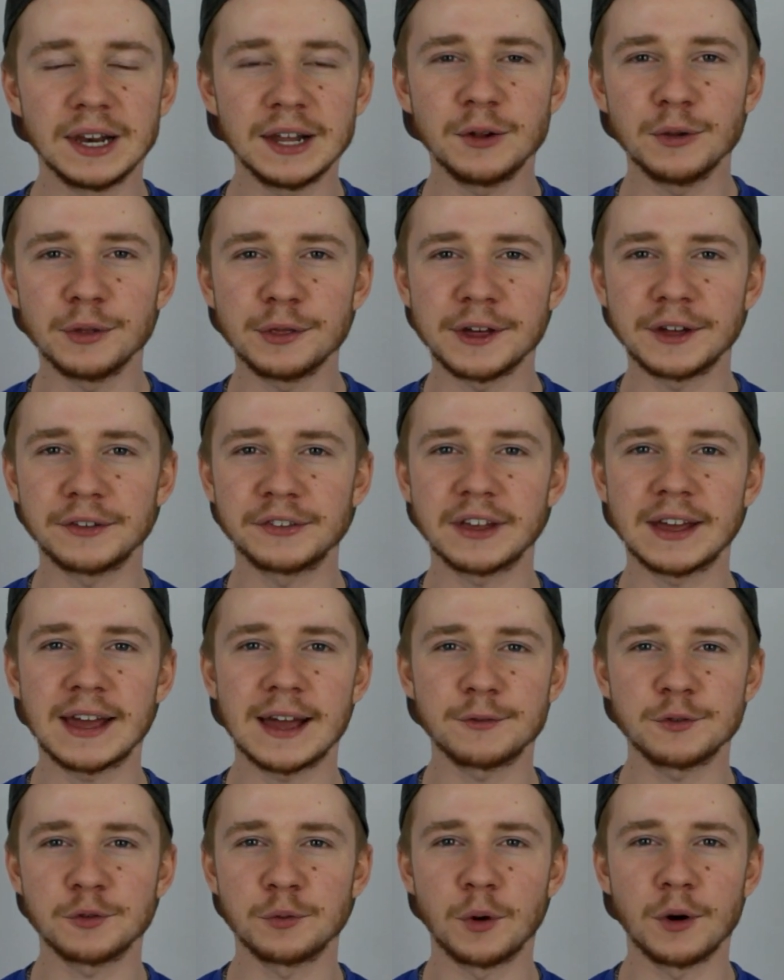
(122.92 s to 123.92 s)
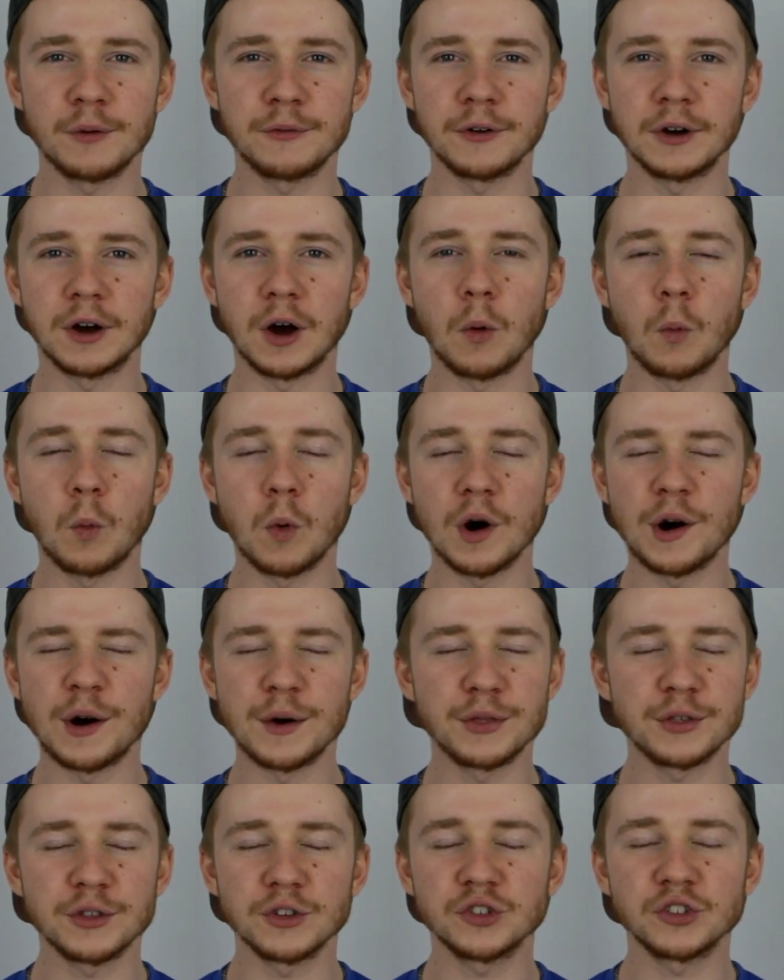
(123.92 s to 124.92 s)
little things they have to offer are
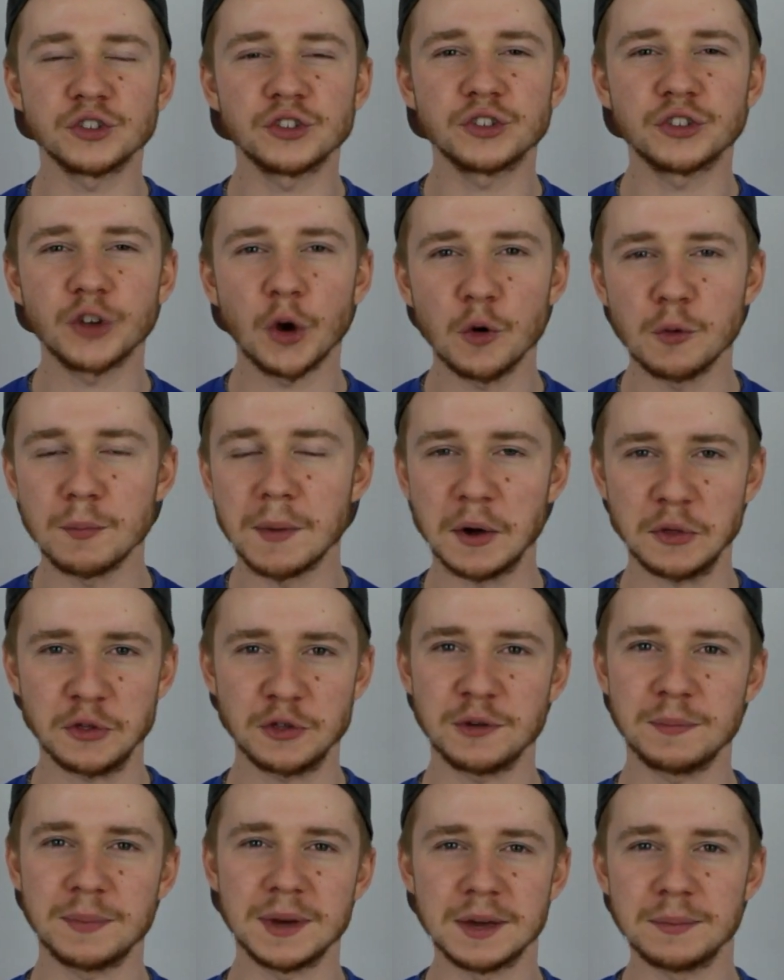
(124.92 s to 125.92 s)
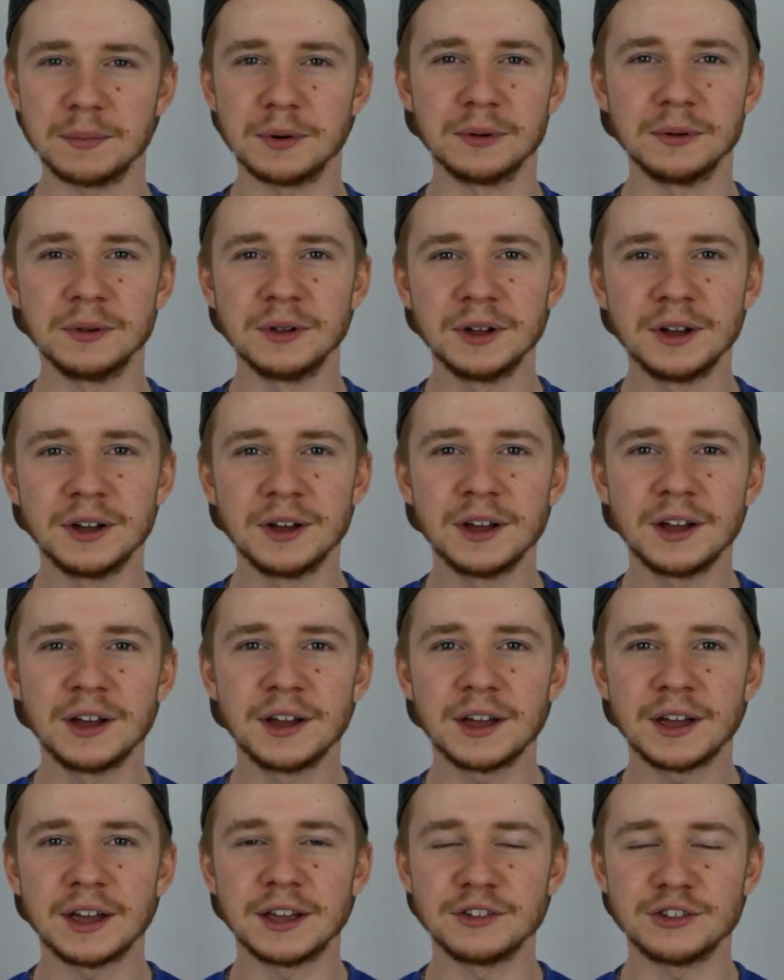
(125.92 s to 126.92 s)
worth so much to people.
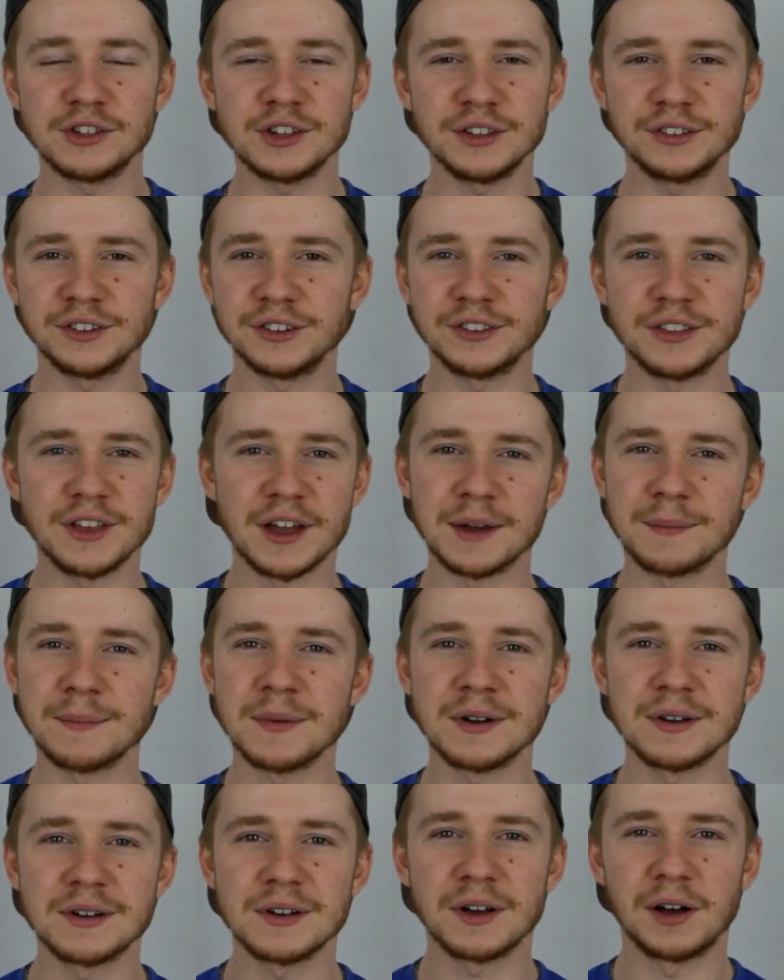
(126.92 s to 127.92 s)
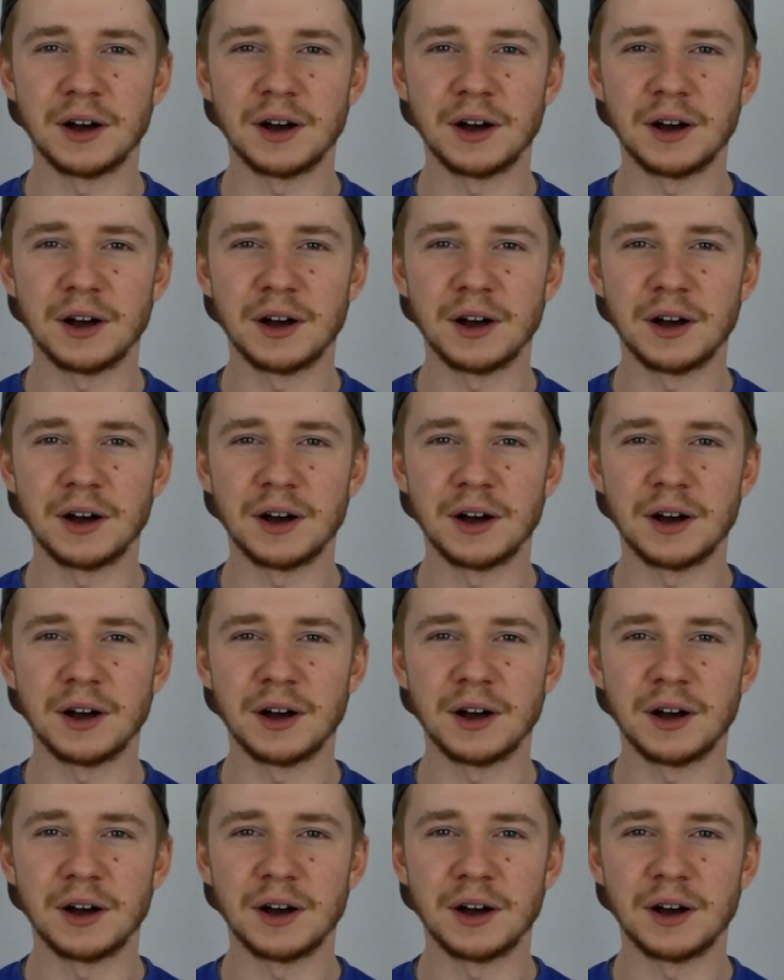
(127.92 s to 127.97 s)
In Jesus' name.